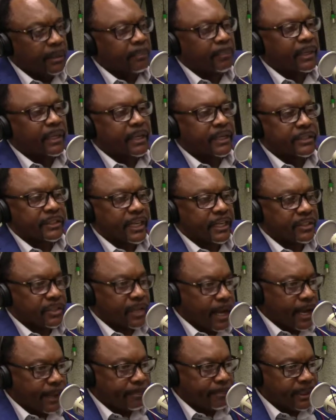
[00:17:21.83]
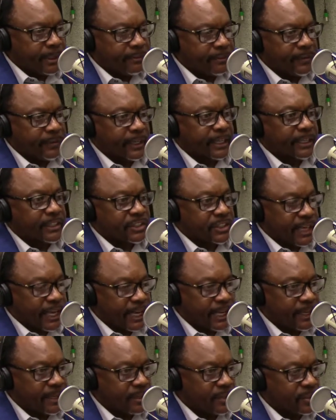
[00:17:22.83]
because that job benefit can
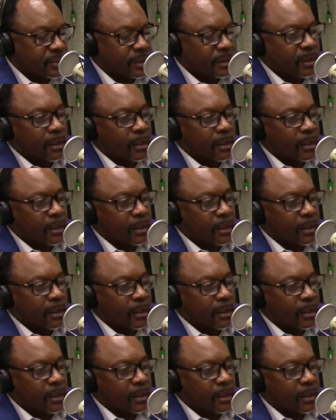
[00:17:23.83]
change,